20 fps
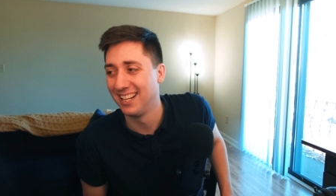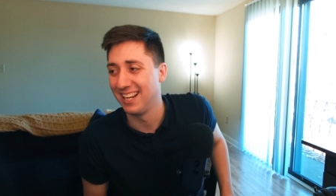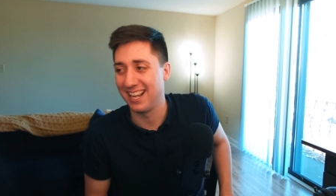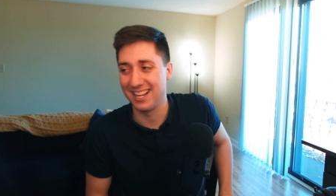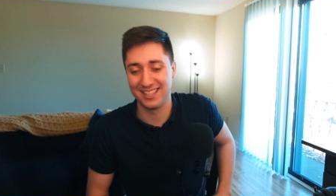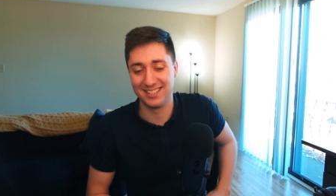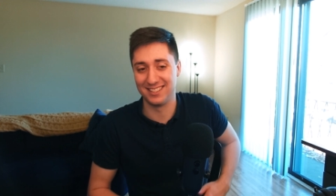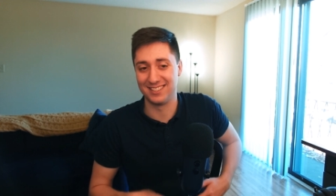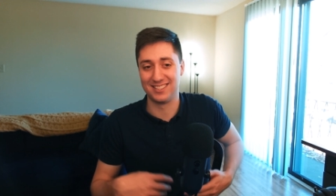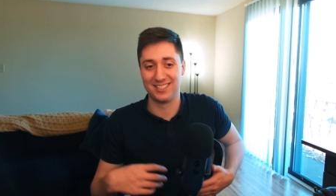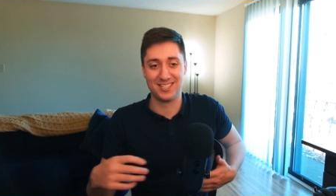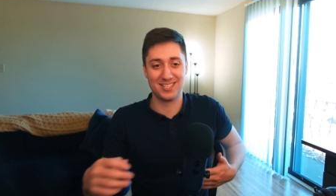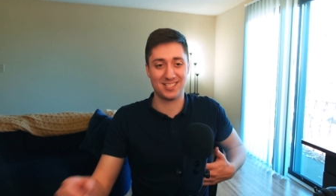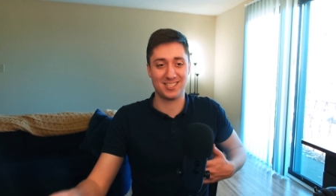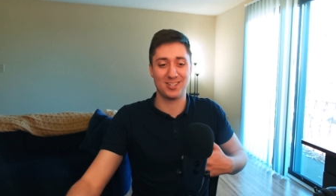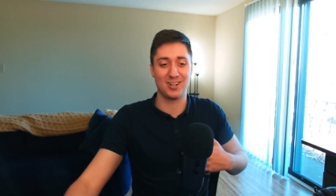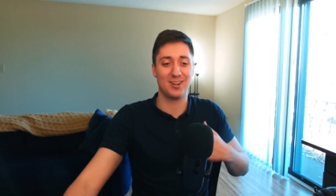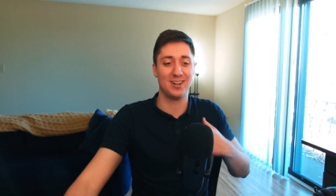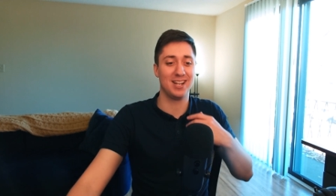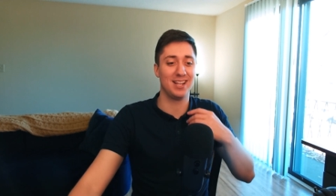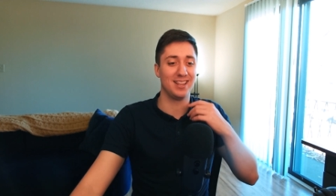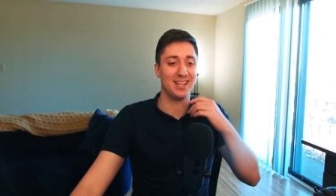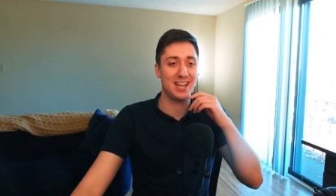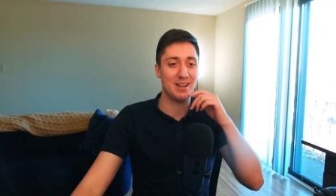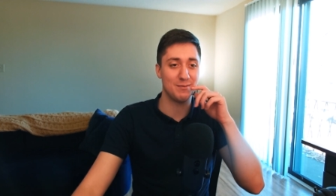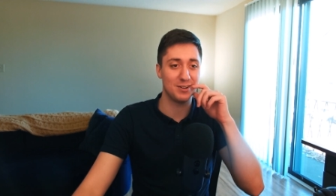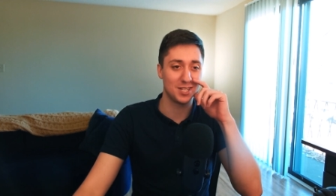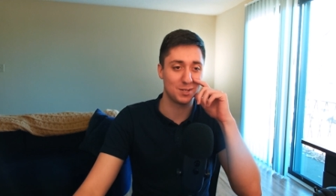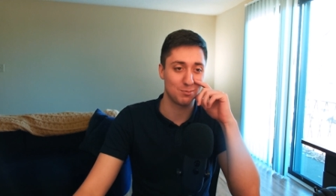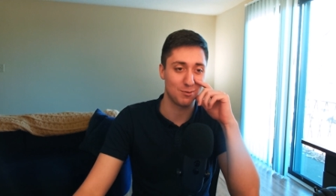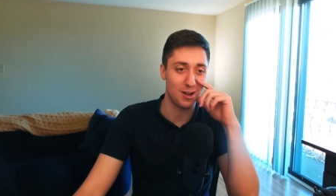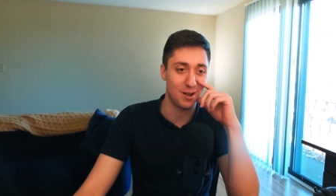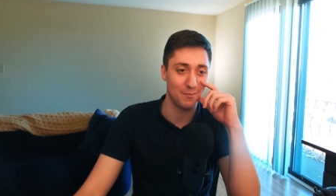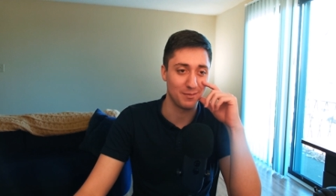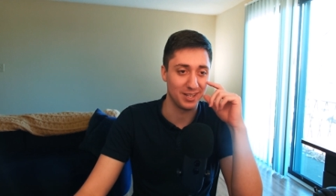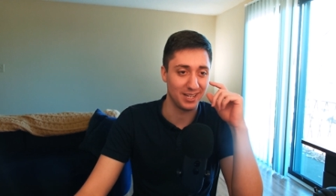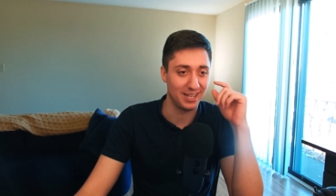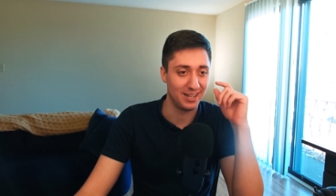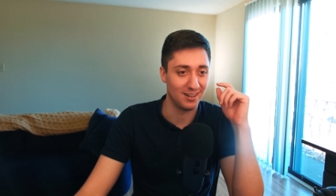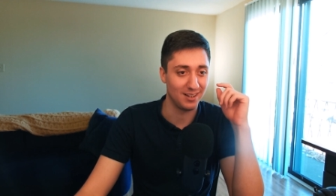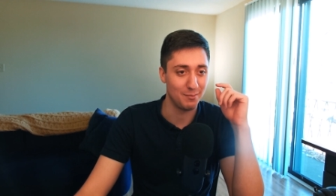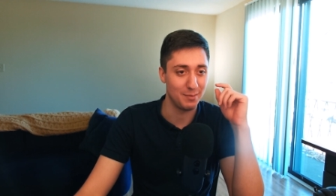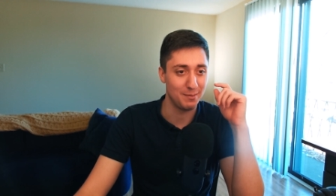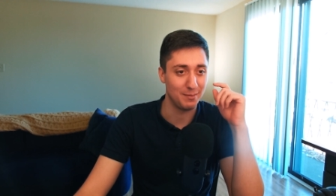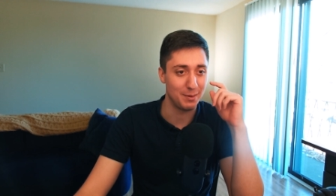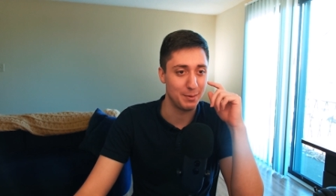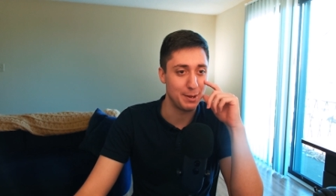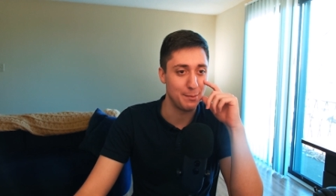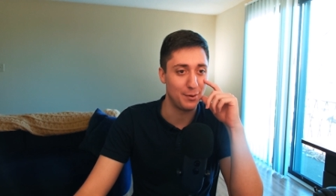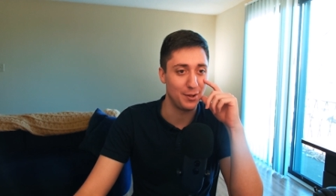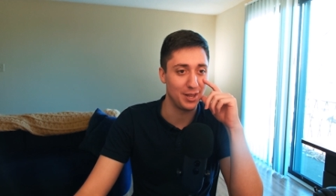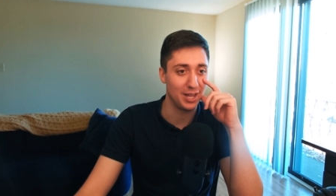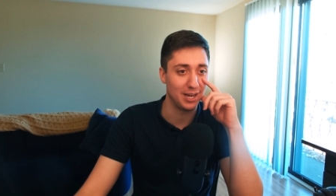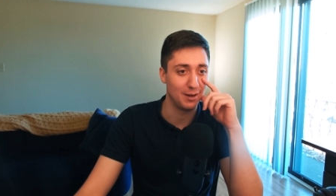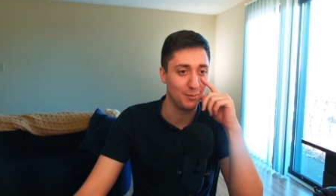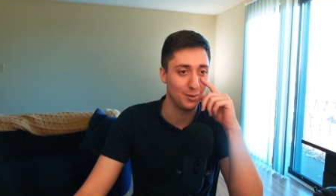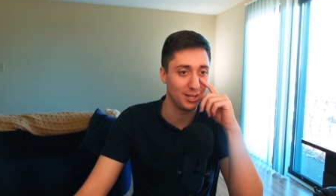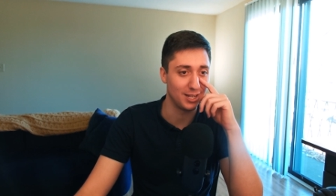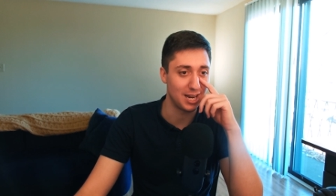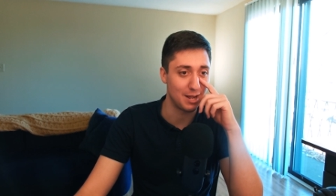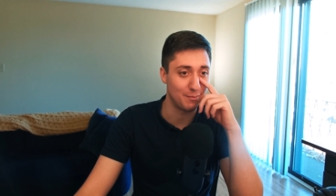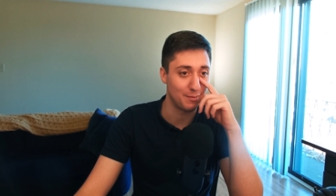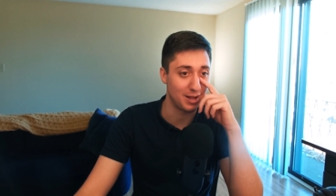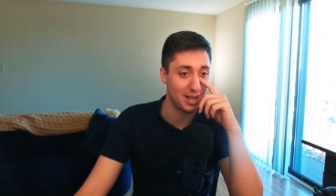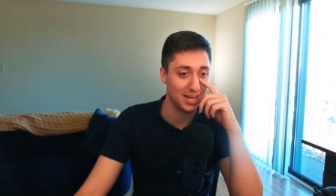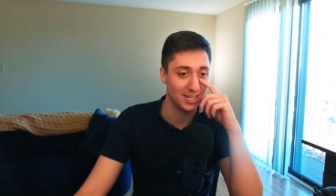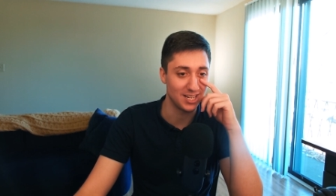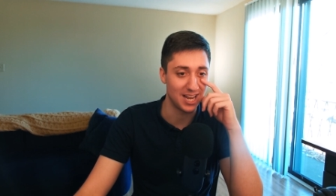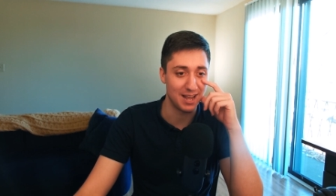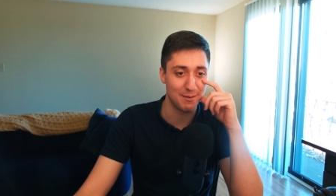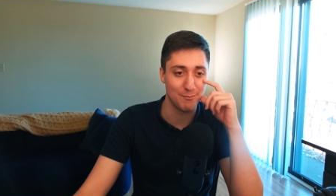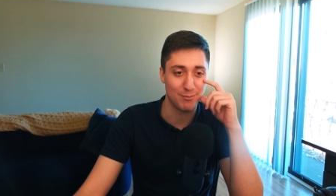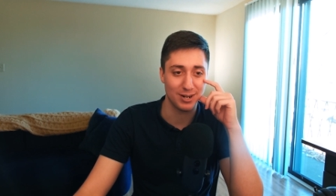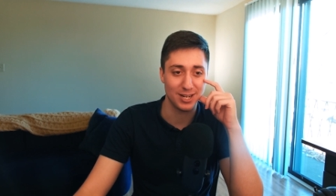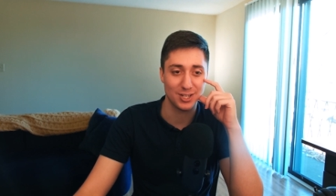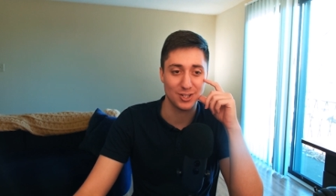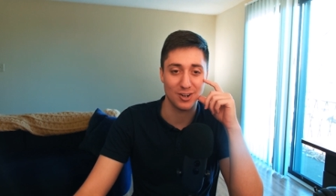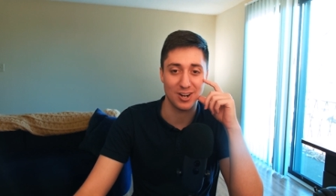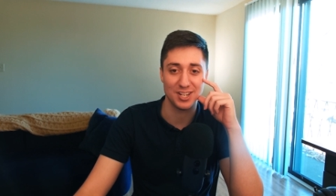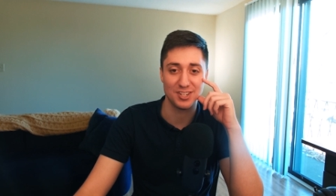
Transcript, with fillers: and just turning the image prompt here. Let me let me pull it pull it up. I, I'm pretty sure I